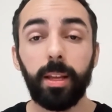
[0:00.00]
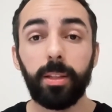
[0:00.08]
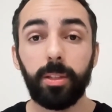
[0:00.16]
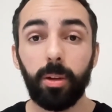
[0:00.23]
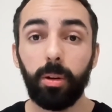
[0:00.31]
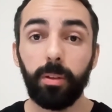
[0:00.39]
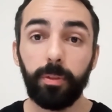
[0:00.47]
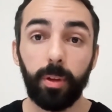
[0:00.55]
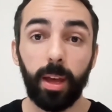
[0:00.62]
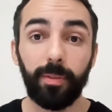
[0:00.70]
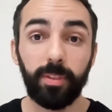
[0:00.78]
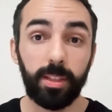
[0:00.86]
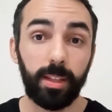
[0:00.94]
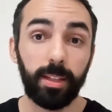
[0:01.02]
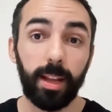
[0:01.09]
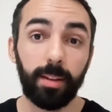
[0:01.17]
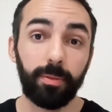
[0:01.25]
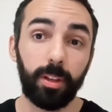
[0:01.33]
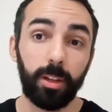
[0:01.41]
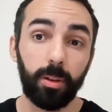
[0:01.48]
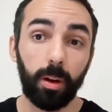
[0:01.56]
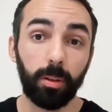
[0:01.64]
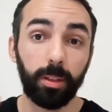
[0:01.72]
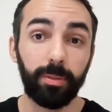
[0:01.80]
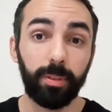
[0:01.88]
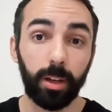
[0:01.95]
So if you haven't seen that video, I'll
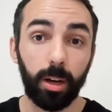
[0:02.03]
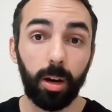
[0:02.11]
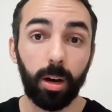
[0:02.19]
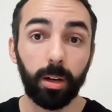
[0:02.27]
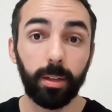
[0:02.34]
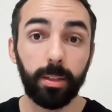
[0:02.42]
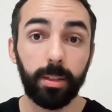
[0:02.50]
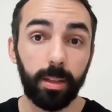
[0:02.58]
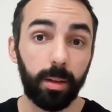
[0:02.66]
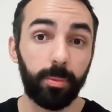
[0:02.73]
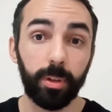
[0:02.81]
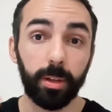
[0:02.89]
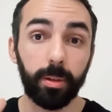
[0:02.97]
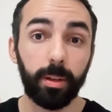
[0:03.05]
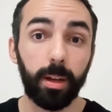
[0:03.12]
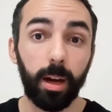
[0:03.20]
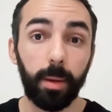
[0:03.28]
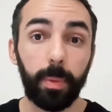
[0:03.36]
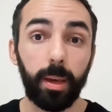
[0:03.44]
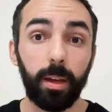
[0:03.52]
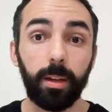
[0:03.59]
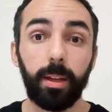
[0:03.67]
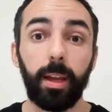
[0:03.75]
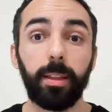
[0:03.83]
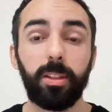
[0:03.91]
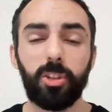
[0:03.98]
leave a card somewhere up here
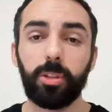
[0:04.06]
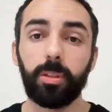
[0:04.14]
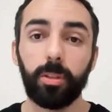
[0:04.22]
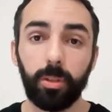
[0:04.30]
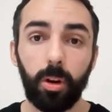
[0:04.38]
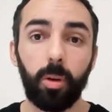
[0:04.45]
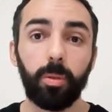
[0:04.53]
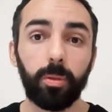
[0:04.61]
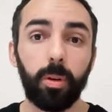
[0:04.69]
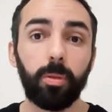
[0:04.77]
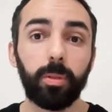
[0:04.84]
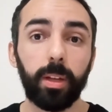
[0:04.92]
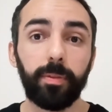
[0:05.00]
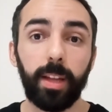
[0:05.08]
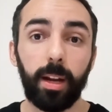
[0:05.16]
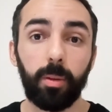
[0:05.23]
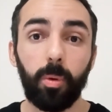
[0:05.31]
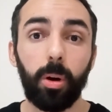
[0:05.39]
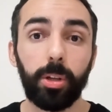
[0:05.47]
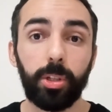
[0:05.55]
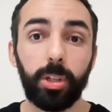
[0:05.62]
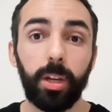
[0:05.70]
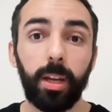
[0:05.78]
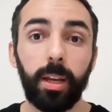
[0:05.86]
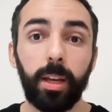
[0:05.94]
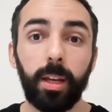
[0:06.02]
and just go give that a watch
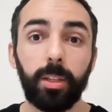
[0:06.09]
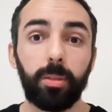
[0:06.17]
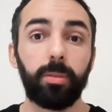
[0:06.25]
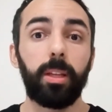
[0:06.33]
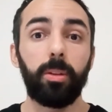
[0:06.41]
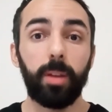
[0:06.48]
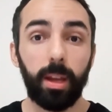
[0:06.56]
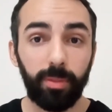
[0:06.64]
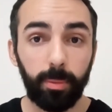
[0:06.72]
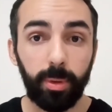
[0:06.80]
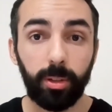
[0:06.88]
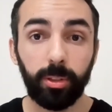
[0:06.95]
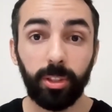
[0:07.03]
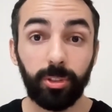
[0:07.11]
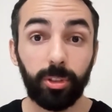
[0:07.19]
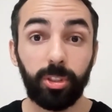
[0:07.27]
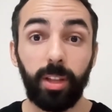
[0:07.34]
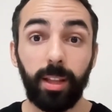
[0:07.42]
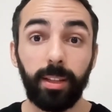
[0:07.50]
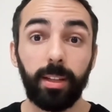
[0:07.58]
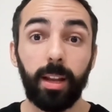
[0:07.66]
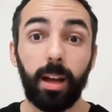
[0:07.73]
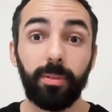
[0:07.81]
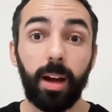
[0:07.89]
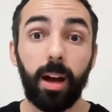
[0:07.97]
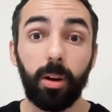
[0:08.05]
so that you have a better understanding of
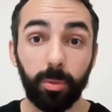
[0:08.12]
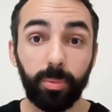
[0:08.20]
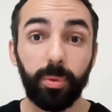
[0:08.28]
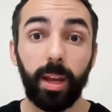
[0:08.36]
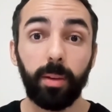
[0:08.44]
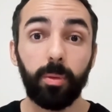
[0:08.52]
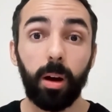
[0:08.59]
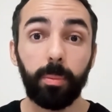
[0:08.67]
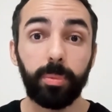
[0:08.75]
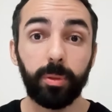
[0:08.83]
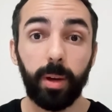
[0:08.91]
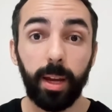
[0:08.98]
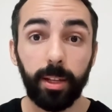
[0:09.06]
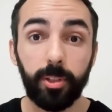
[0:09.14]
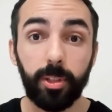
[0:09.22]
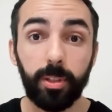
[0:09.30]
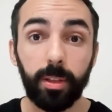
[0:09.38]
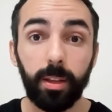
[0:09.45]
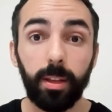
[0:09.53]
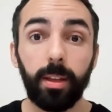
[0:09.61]
how our brain operates,